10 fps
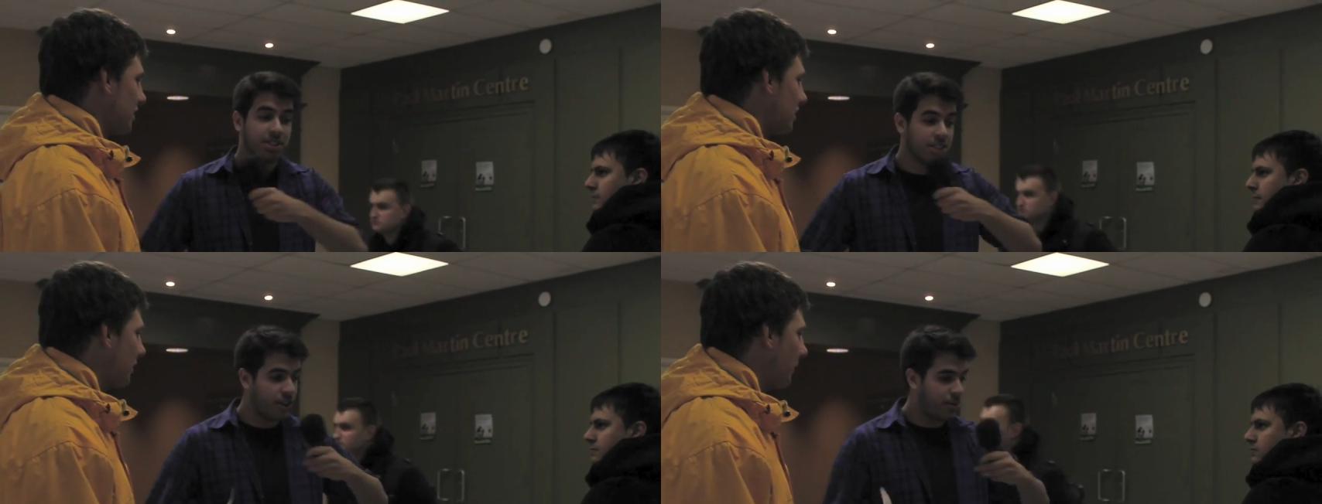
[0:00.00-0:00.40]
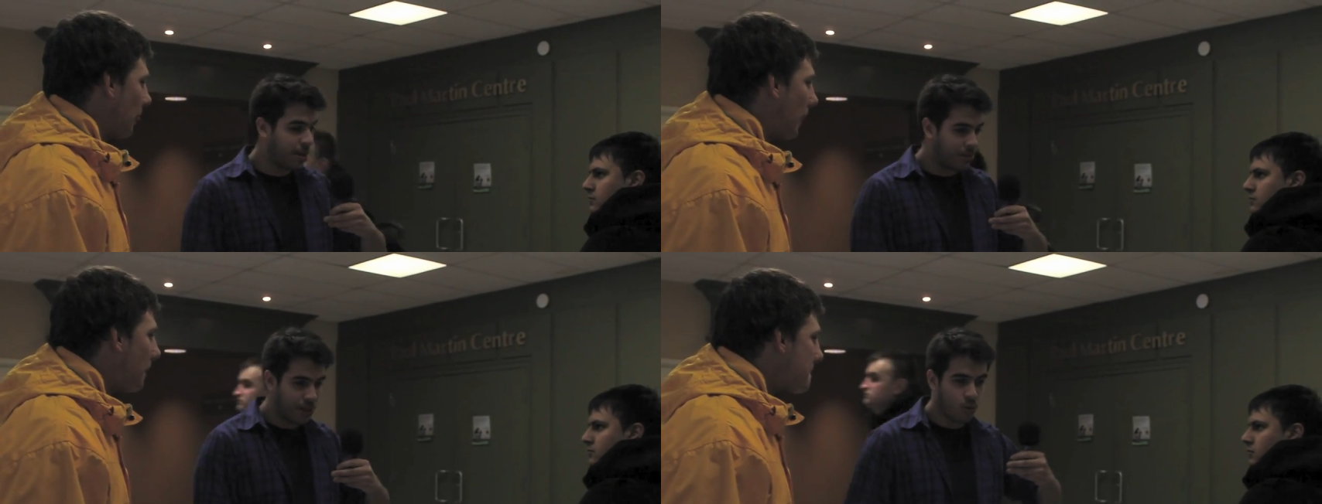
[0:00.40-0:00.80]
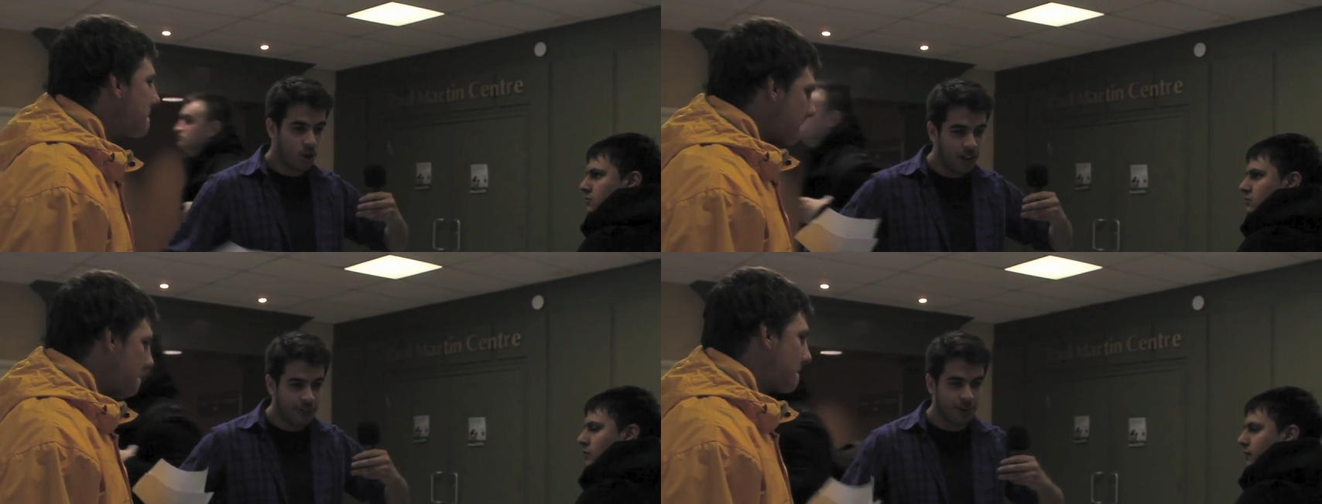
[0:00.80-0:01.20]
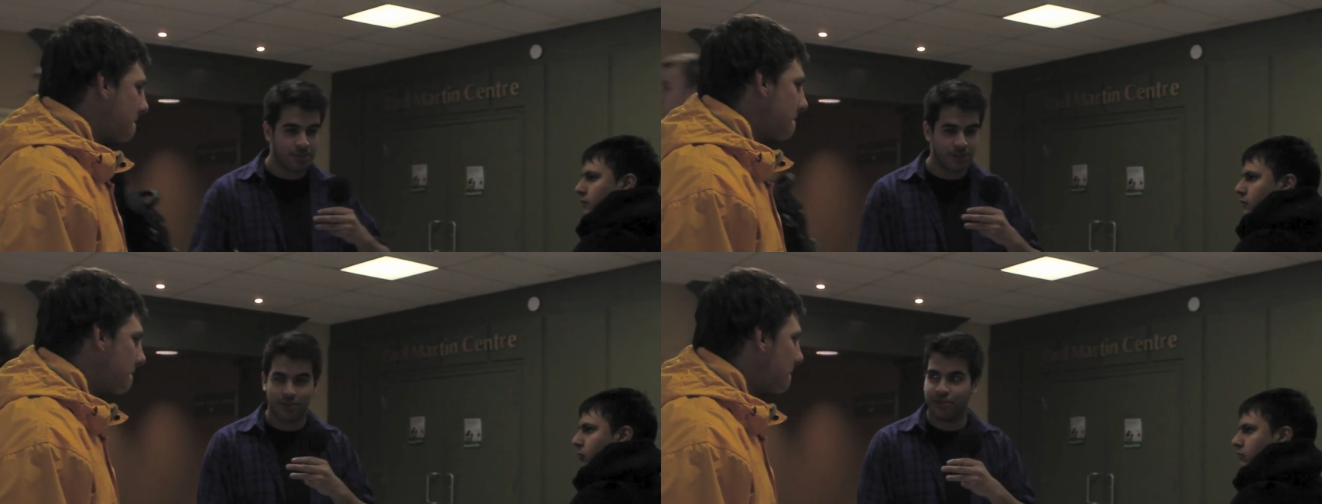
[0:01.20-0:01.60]
Speaker 1: Well, this is a great Miami. Like
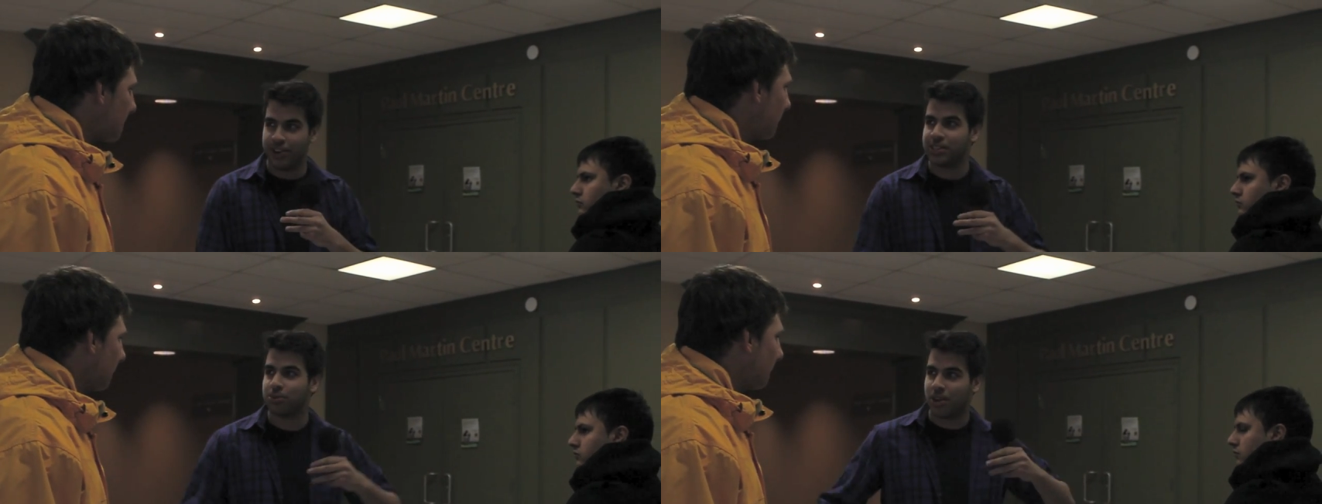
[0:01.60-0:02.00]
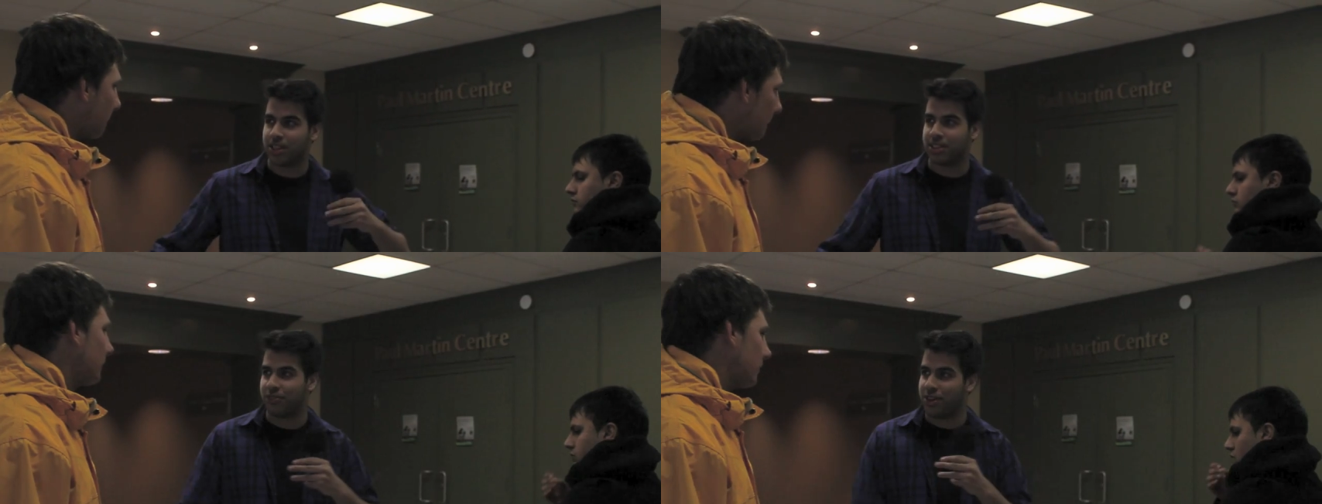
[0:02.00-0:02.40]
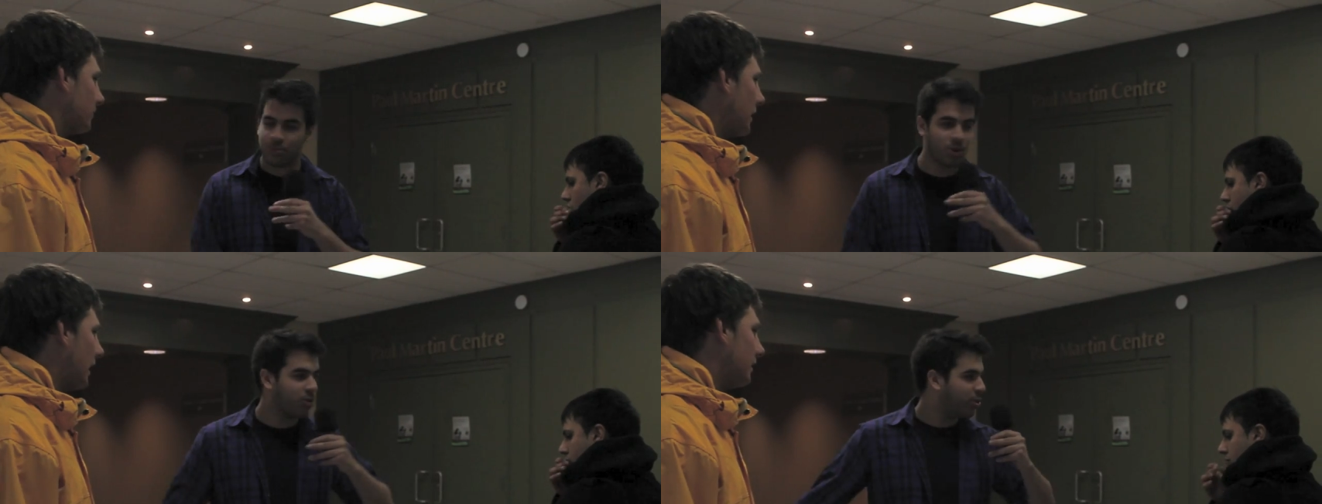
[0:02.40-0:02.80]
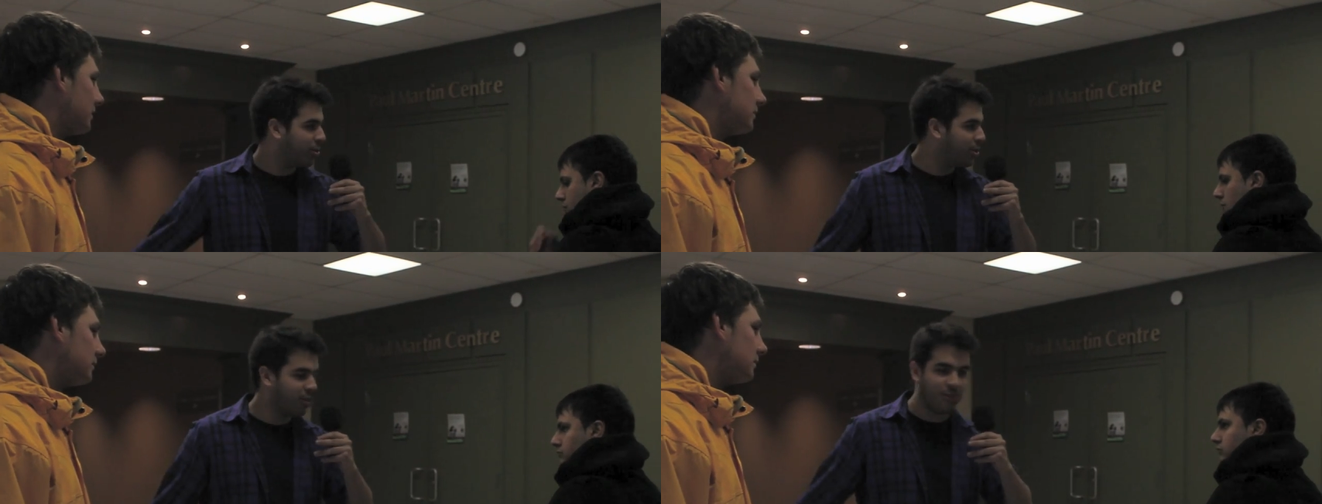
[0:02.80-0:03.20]
we're all from different faiths. We're all different.
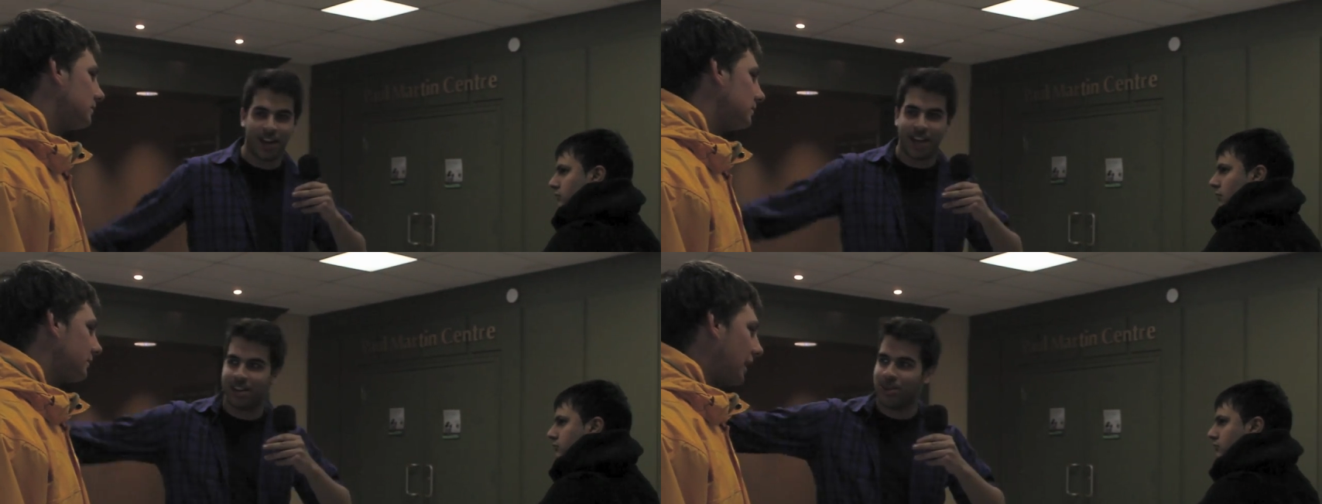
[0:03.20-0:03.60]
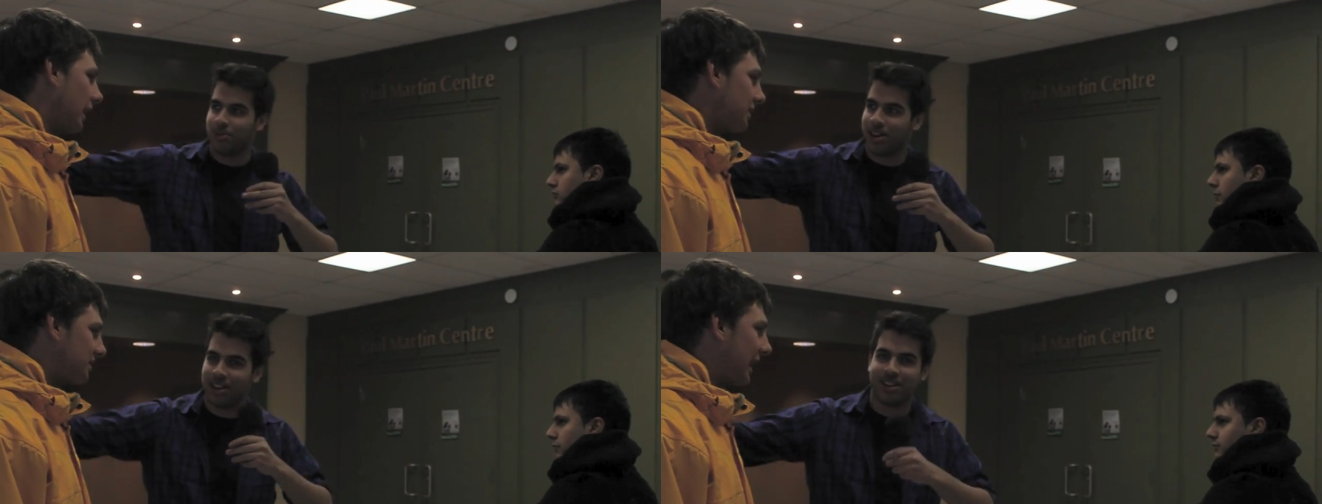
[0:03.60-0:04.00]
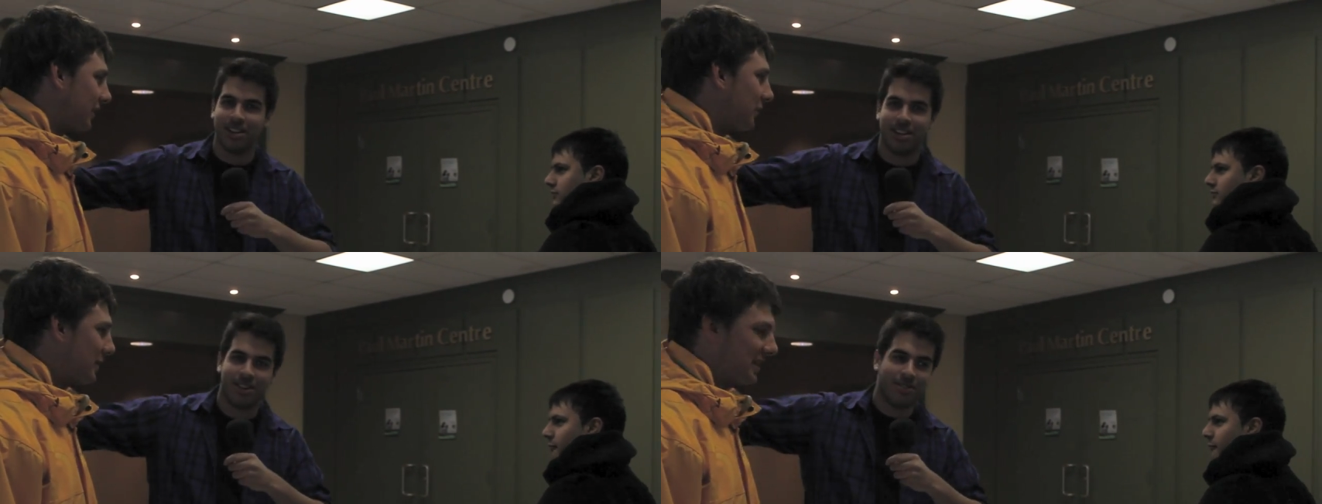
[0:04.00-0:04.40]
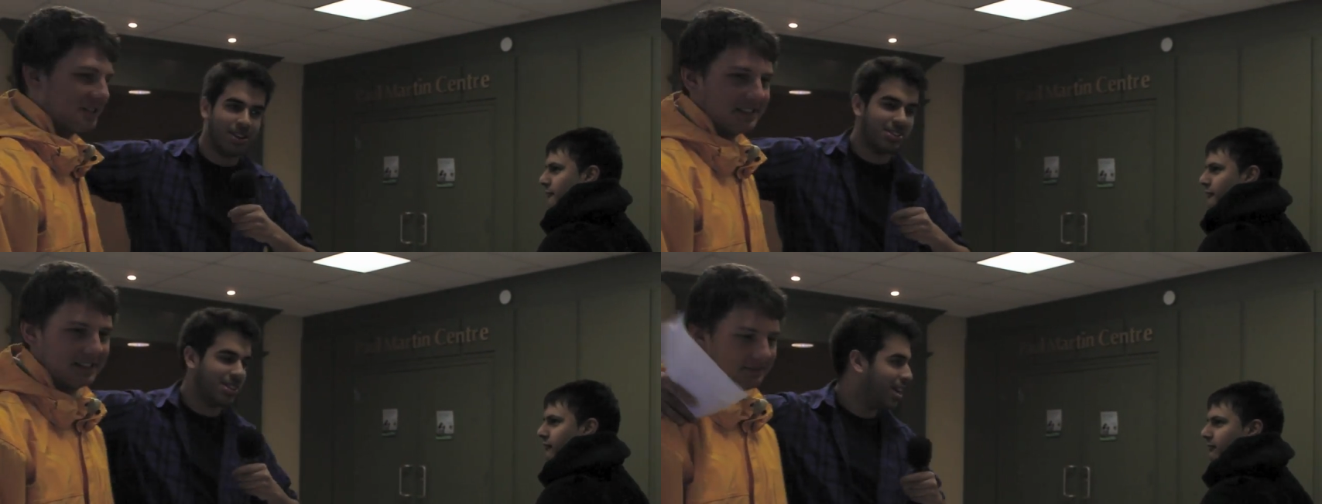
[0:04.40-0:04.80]
We're we're unified. You know, we're all exactly, we're